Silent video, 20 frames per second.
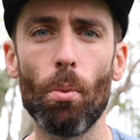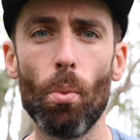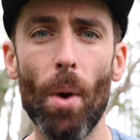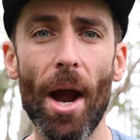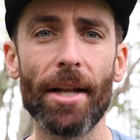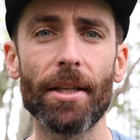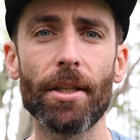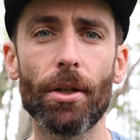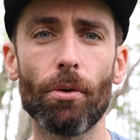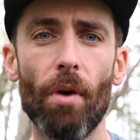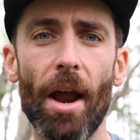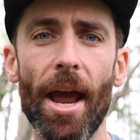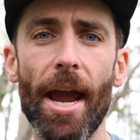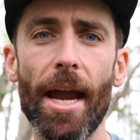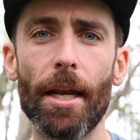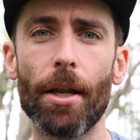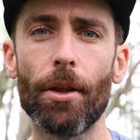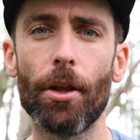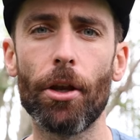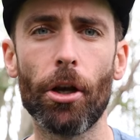wet
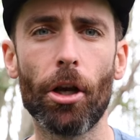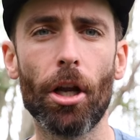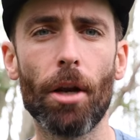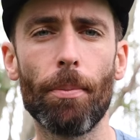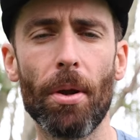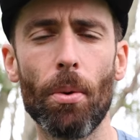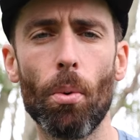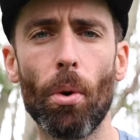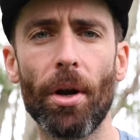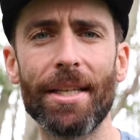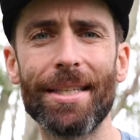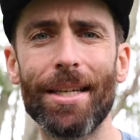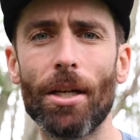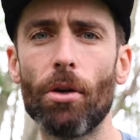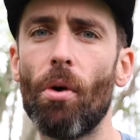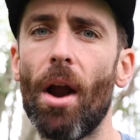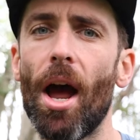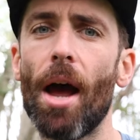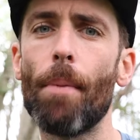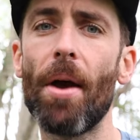terrain, that you're going to be wanting to
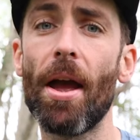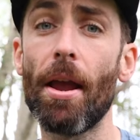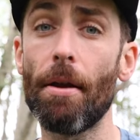grab